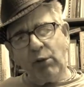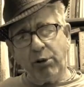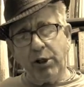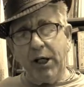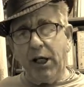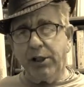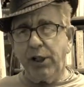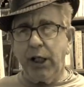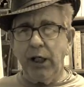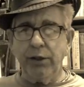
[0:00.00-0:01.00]
We were going to
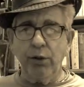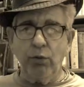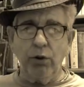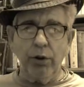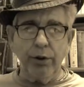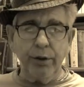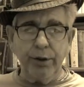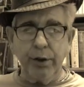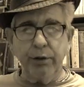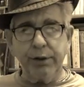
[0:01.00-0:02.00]
educate the
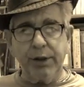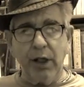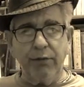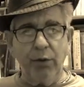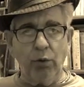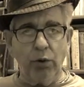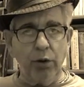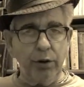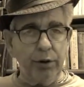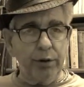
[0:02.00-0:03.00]
world and save the
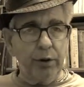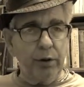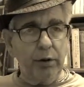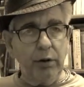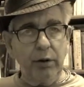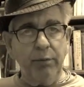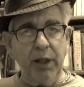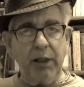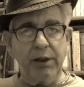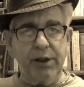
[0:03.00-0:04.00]
world,
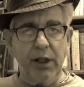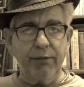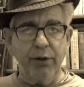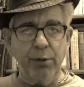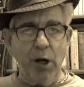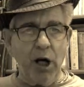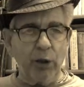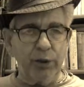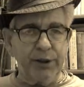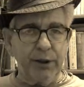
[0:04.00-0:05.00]
make it safe for
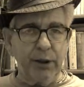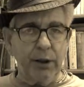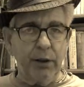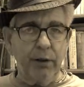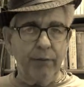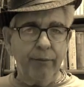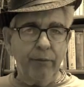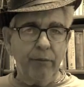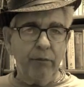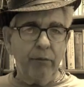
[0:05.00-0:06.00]
democracy.
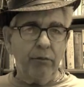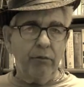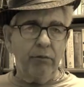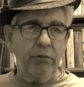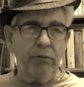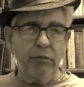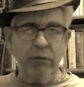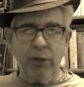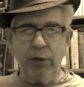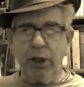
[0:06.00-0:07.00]

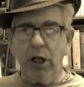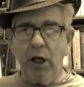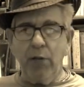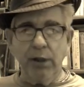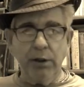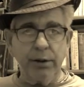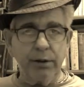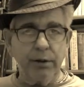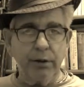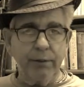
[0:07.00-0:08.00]
They were
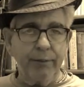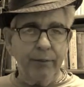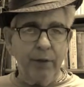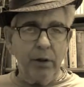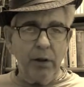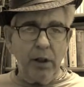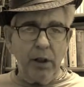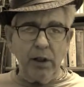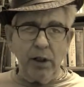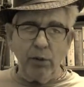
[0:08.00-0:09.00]
commies.
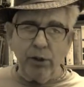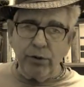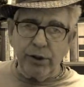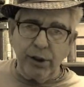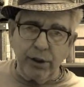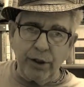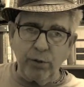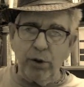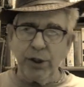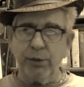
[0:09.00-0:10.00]
And anyone who said
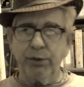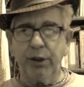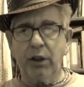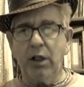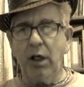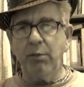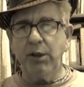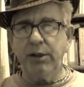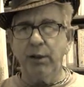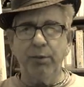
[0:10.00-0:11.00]
otherwise was a
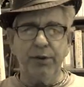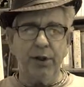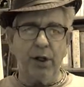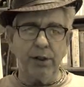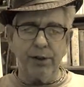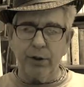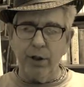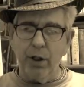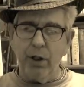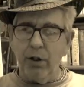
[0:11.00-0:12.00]
commie
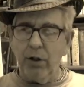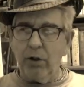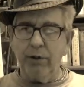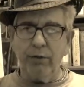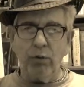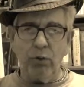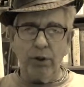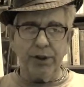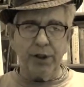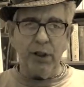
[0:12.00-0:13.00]
sympathizer, or even
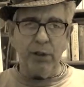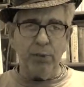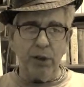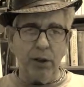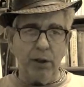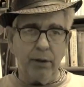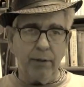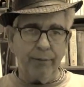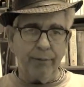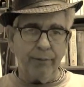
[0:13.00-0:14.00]
worse, a hippie.
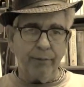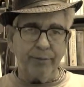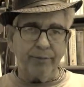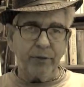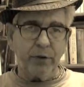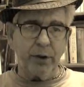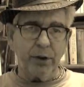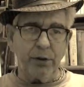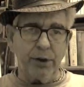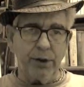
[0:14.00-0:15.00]

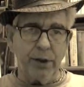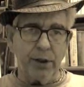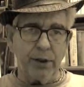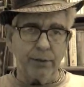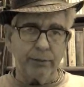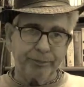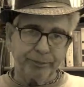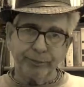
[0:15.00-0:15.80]
During those days,